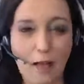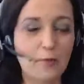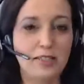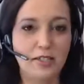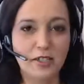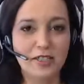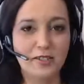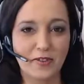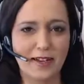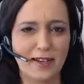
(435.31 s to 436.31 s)
It was the
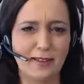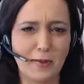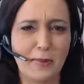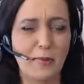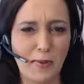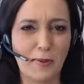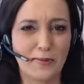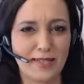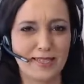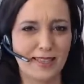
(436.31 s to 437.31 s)
gist of it. And a lot of people
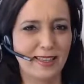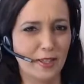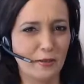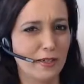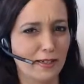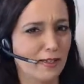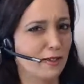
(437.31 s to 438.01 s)
popped in and said, I think you